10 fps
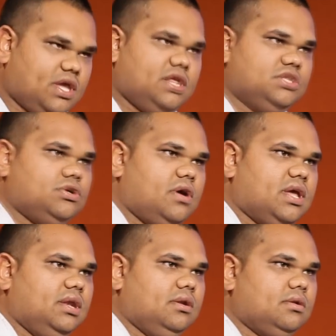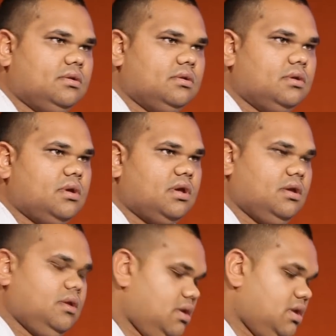can enjoy it,
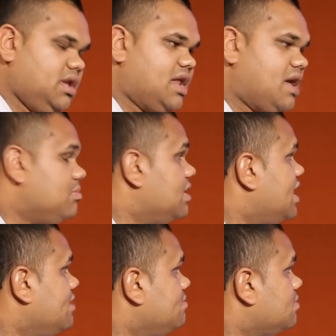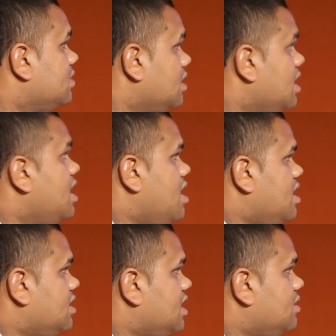you know, but um,
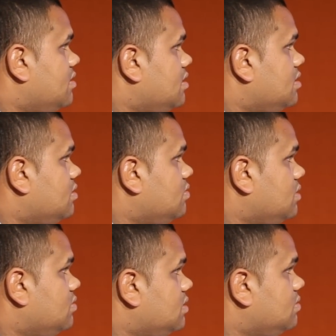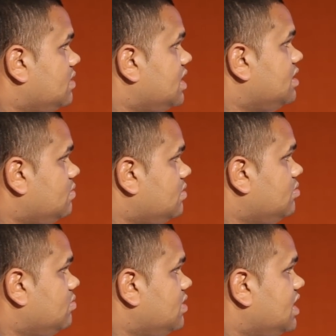yeah, we, we, need, we,
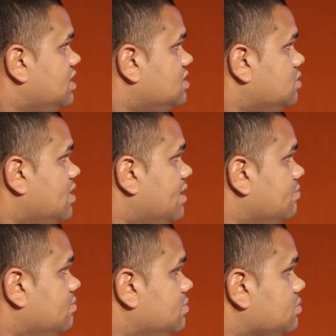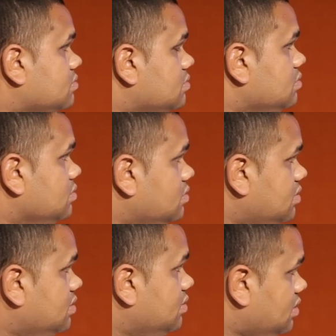we need to um,
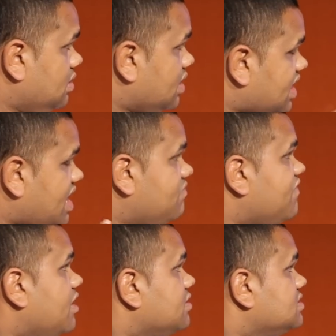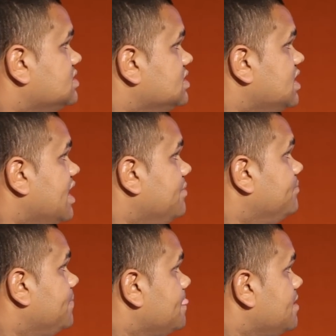keep focused and um,
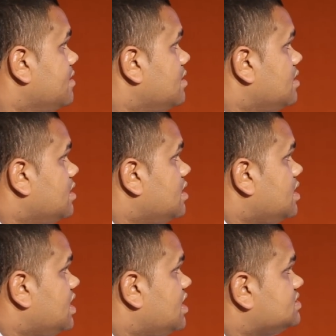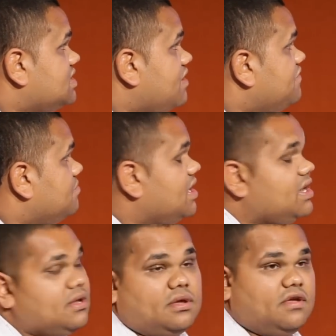yeah, so for
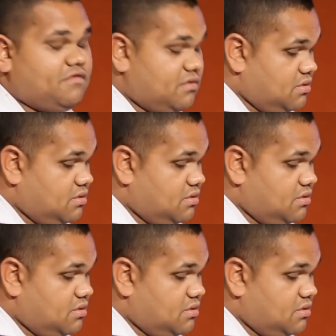me, if